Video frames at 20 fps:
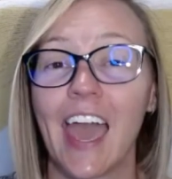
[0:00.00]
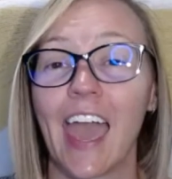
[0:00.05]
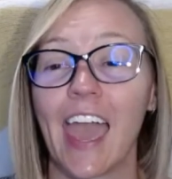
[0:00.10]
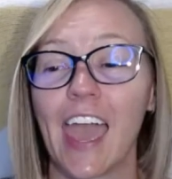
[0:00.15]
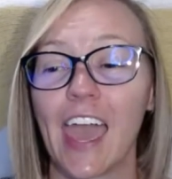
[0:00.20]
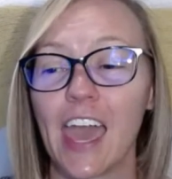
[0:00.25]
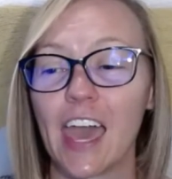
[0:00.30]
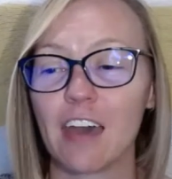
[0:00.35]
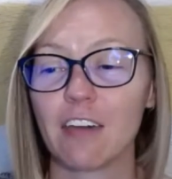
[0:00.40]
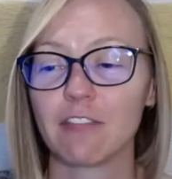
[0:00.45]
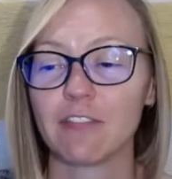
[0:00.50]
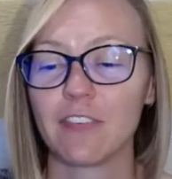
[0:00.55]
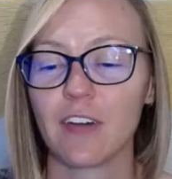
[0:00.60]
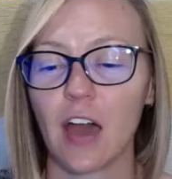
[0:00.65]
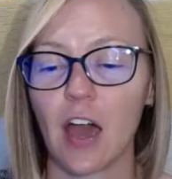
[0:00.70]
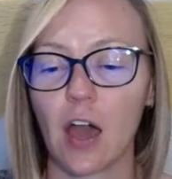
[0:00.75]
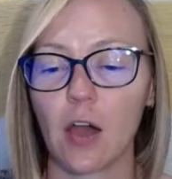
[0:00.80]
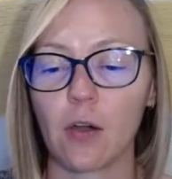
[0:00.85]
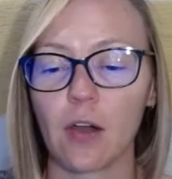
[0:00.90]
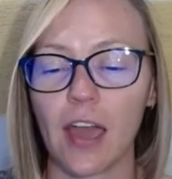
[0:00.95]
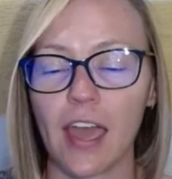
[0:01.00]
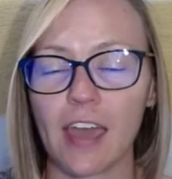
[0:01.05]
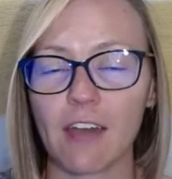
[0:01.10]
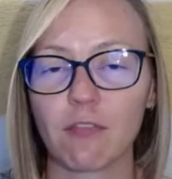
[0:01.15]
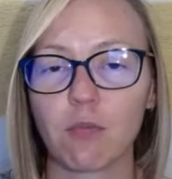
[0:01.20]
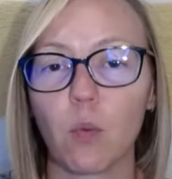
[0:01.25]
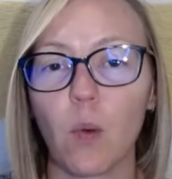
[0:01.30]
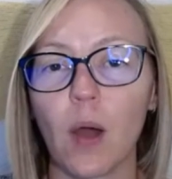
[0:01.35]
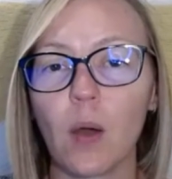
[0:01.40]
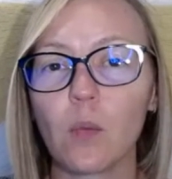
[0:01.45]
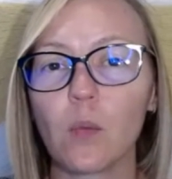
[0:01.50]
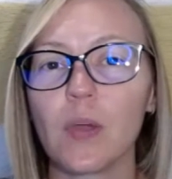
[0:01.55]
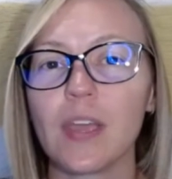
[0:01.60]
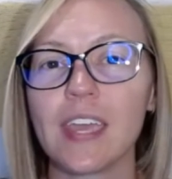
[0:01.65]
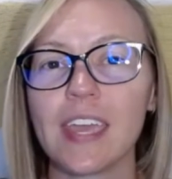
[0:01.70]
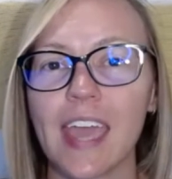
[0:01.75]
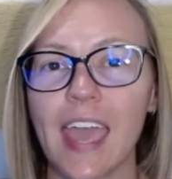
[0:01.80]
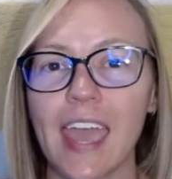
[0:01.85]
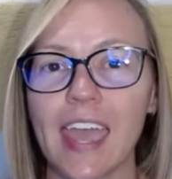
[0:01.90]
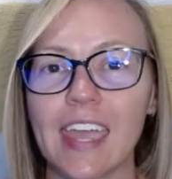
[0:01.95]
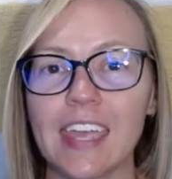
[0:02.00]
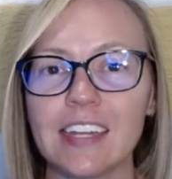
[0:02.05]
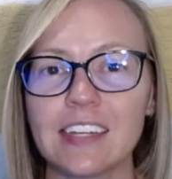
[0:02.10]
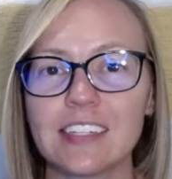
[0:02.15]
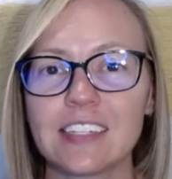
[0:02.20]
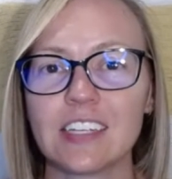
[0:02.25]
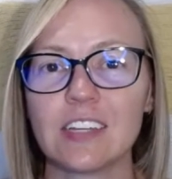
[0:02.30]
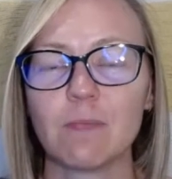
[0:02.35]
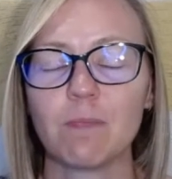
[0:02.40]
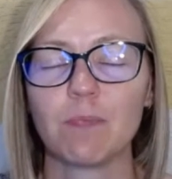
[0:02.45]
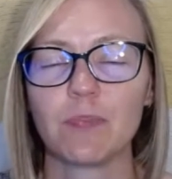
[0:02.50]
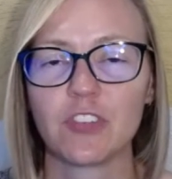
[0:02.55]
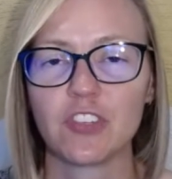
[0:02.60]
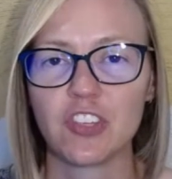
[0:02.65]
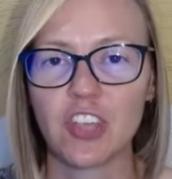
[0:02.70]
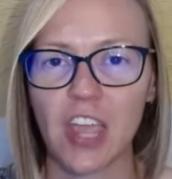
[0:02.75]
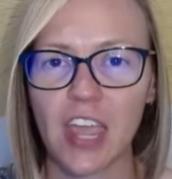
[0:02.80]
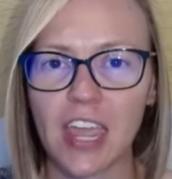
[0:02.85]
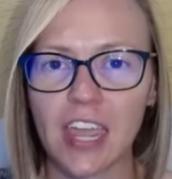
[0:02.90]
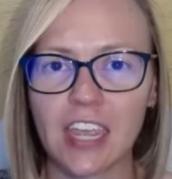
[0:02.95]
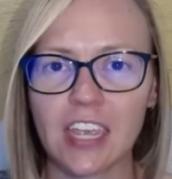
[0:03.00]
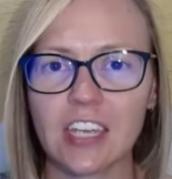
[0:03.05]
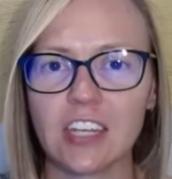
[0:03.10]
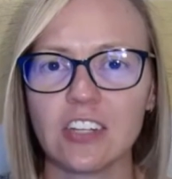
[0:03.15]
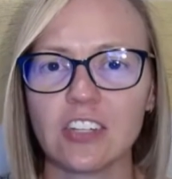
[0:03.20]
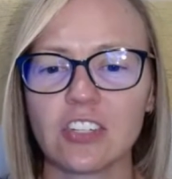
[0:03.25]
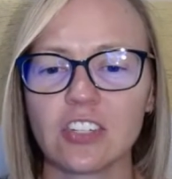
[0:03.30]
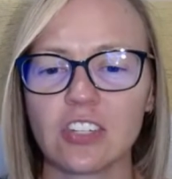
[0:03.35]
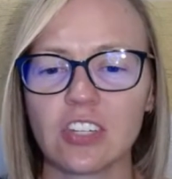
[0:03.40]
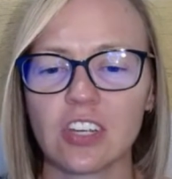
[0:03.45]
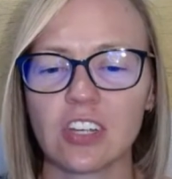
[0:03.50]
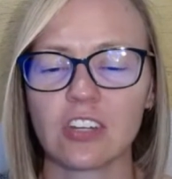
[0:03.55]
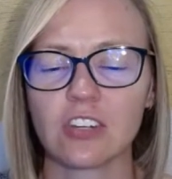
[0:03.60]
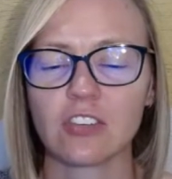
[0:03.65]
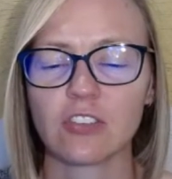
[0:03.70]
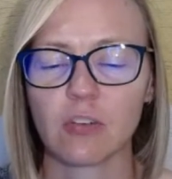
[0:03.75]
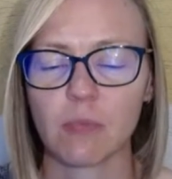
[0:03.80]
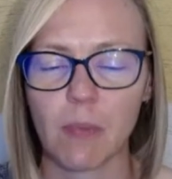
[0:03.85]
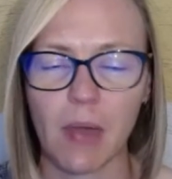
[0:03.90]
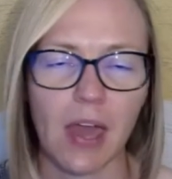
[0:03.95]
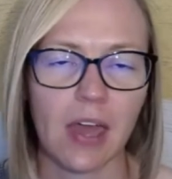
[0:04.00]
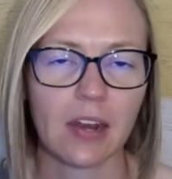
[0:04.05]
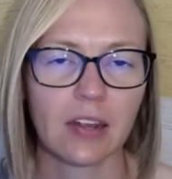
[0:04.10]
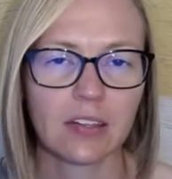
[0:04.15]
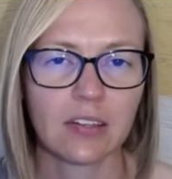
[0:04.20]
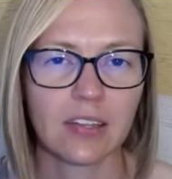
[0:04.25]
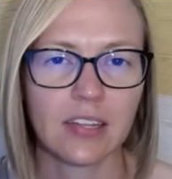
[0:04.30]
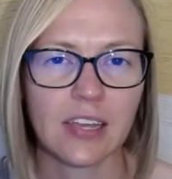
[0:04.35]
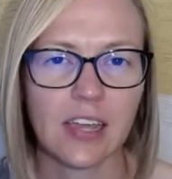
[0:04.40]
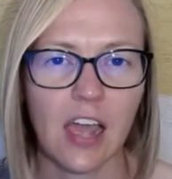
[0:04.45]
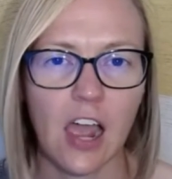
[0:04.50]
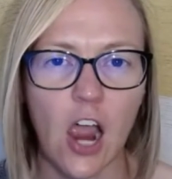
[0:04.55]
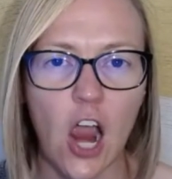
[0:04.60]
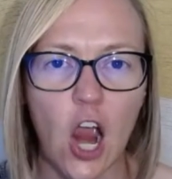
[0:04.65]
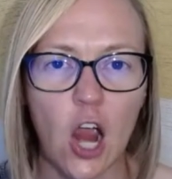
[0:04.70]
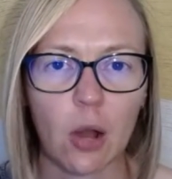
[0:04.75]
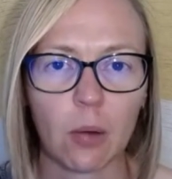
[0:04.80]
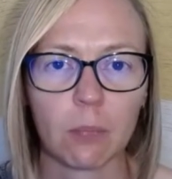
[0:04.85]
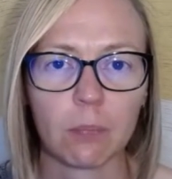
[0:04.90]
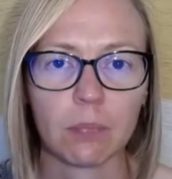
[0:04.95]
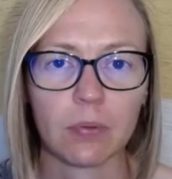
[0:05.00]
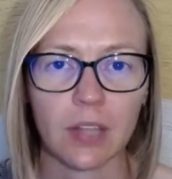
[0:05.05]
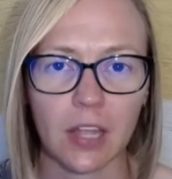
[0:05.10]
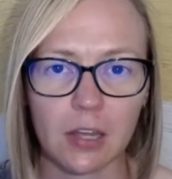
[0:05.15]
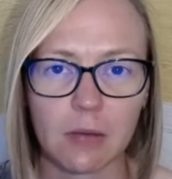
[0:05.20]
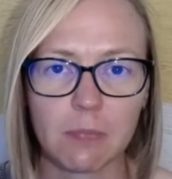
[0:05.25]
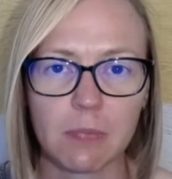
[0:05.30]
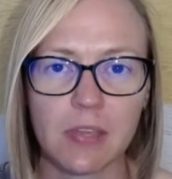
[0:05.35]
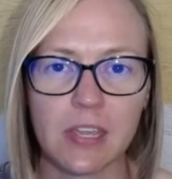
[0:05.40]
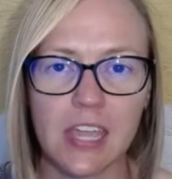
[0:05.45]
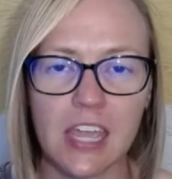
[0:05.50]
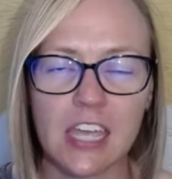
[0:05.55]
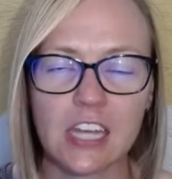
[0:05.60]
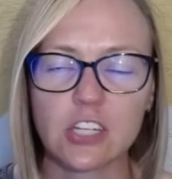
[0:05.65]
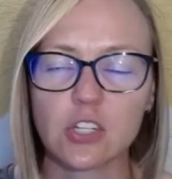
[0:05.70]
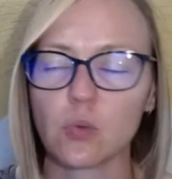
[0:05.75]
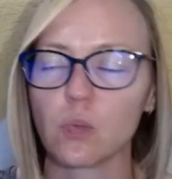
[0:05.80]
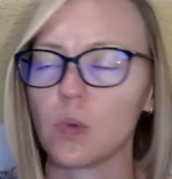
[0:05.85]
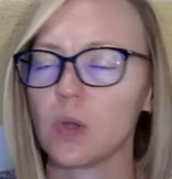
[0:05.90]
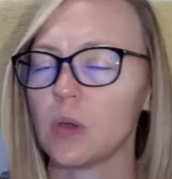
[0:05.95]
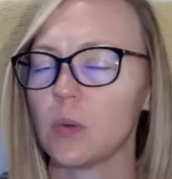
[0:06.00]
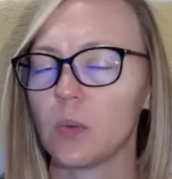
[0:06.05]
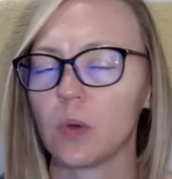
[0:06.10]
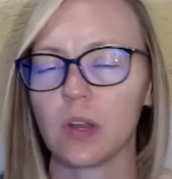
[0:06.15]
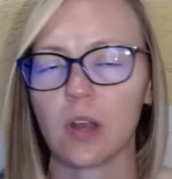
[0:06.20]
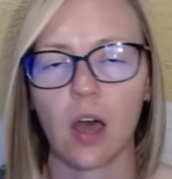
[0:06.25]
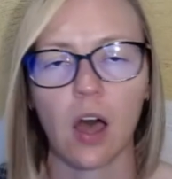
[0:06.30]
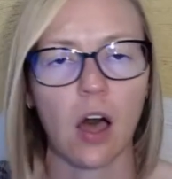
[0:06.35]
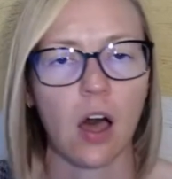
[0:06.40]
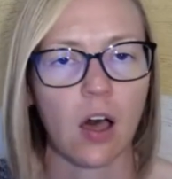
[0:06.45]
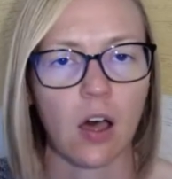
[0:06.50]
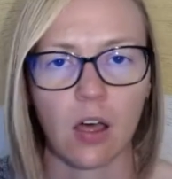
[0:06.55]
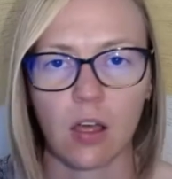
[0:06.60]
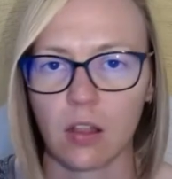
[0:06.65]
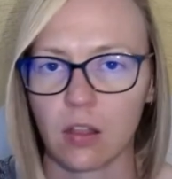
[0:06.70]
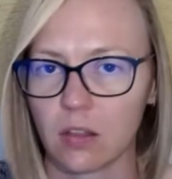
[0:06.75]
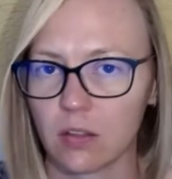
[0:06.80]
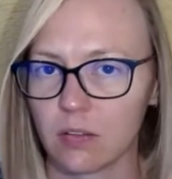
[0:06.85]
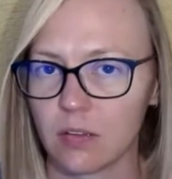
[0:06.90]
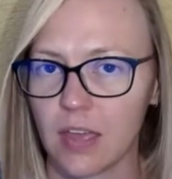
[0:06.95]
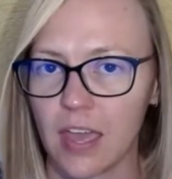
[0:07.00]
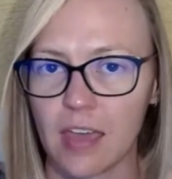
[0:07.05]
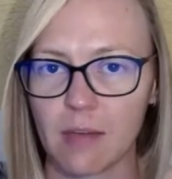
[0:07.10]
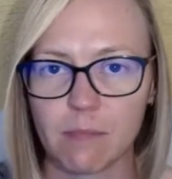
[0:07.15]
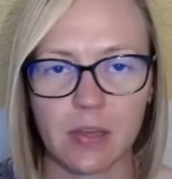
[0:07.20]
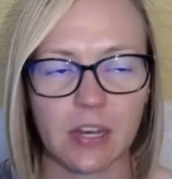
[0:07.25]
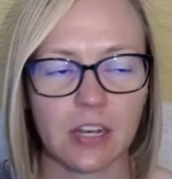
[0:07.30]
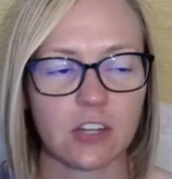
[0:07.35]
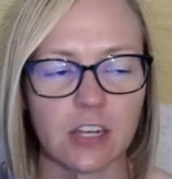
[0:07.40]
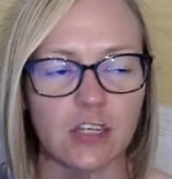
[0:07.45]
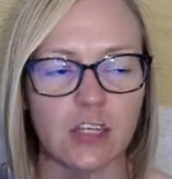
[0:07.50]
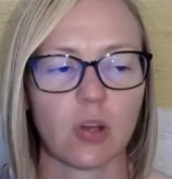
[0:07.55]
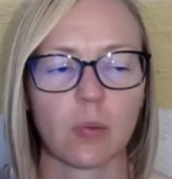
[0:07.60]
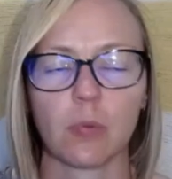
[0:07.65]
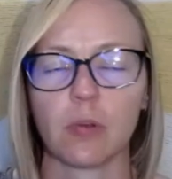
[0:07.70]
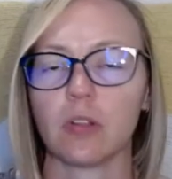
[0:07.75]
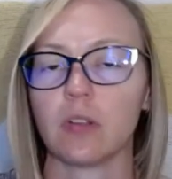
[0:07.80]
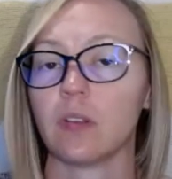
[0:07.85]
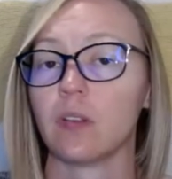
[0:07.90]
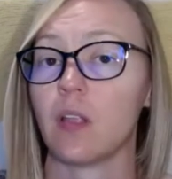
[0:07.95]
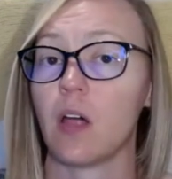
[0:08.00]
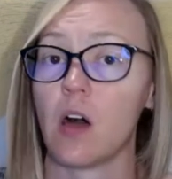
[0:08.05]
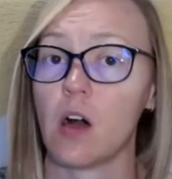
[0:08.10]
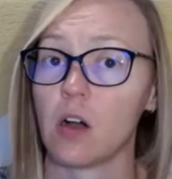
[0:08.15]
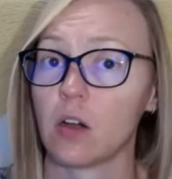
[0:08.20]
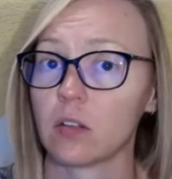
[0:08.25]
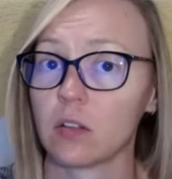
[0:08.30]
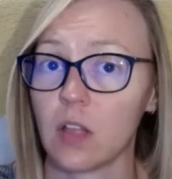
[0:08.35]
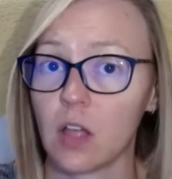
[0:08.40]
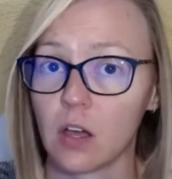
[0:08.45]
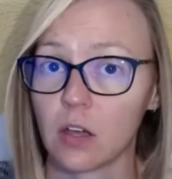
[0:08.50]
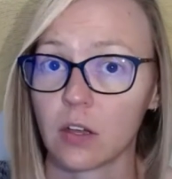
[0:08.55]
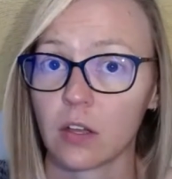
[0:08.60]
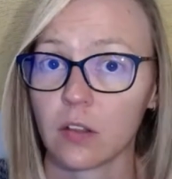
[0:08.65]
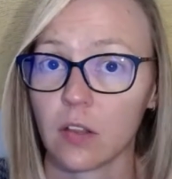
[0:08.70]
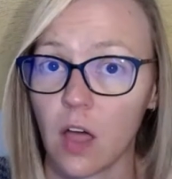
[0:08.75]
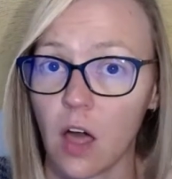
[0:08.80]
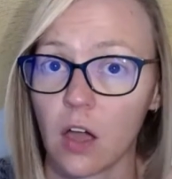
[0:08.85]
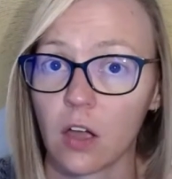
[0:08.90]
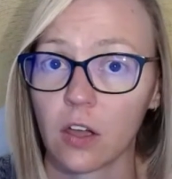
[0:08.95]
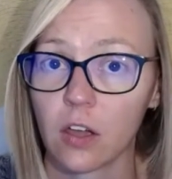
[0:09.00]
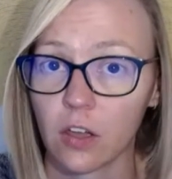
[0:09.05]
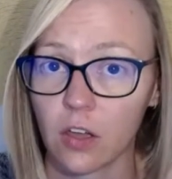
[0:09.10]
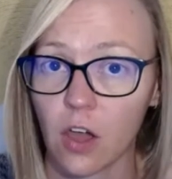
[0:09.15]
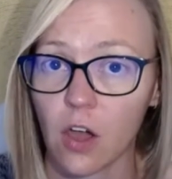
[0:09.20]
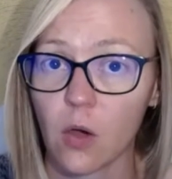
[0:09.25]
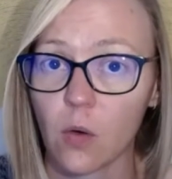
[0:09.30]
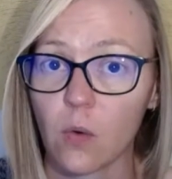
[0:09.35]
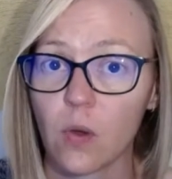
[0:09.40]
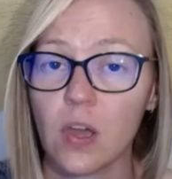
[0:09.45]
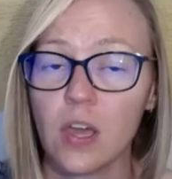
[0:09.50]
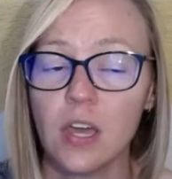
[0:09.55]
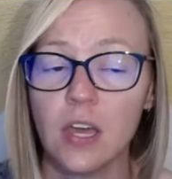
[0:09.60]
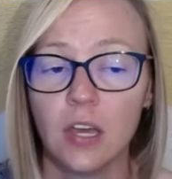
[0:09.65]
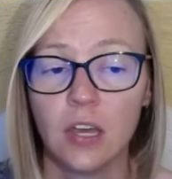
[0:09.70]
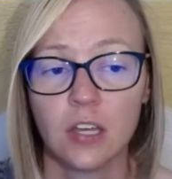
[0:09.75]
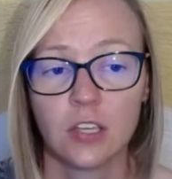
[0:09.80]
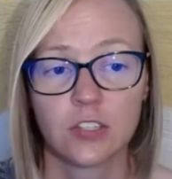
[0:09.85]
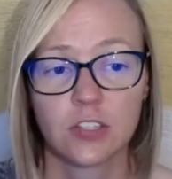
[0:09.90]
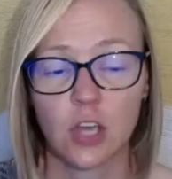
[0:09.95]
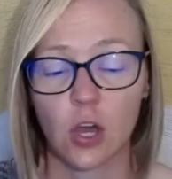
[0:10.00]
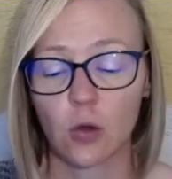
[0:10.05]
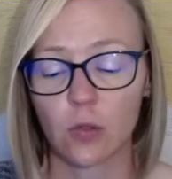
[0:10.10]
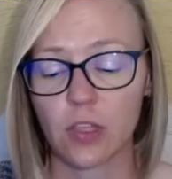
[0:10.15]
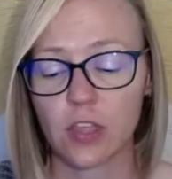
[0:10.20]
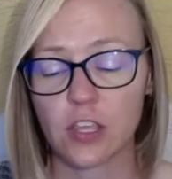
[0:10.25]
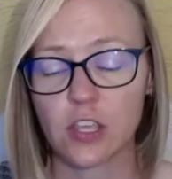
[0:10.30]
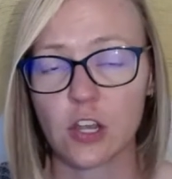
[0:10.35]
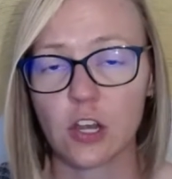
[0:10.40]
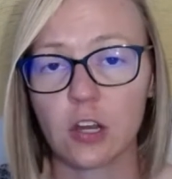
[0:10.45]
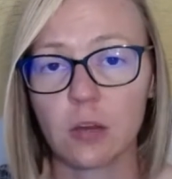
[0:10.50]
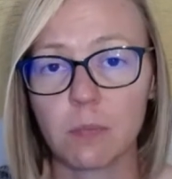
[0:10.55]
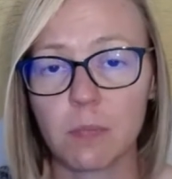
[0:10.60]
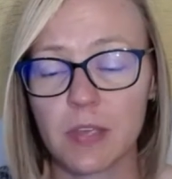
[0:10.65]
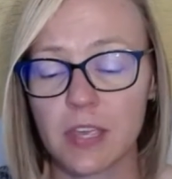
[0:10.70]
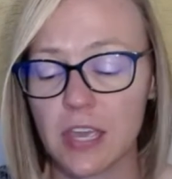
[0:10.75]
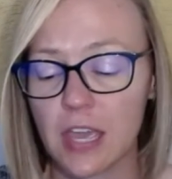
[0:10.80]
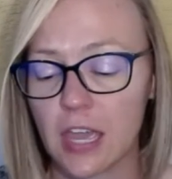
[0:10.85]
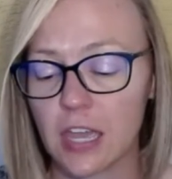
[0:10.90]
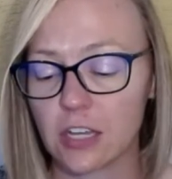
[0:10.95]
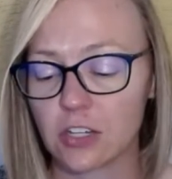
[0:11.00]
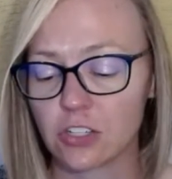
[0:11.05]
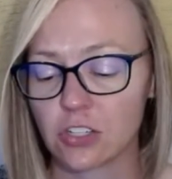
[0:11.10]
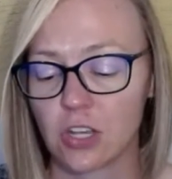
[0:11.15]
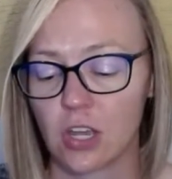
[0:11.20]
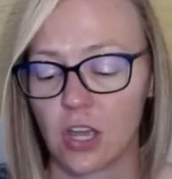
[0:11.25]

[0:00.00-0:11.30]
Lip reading: If what we ate changed dramatically our blood pH, we would all have been in trouble long ago. So the urine pH,